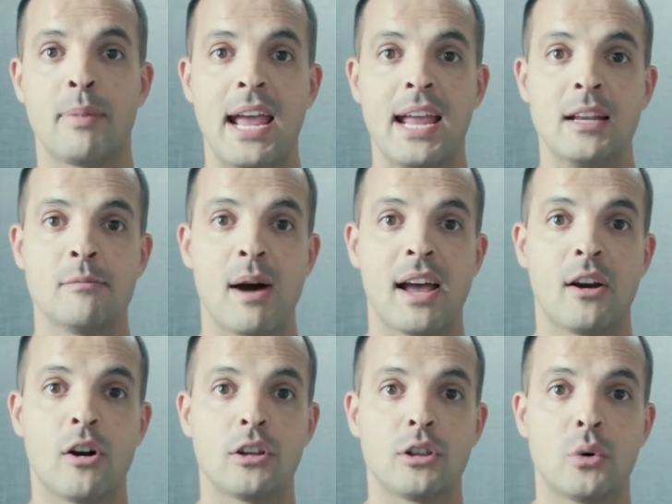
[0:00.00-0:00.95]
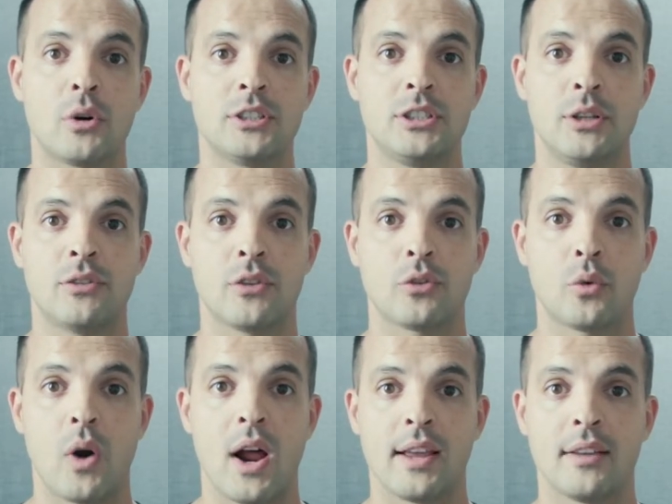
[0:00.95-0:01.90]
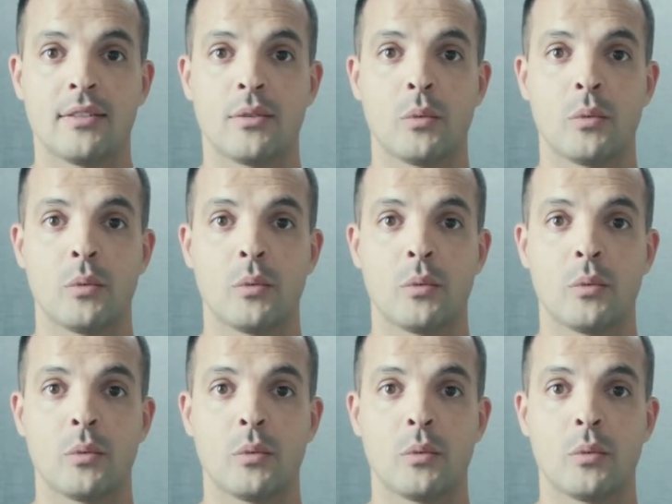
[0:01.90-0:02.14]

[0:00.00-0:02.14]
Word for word: paid by our Lord Jesus Christ,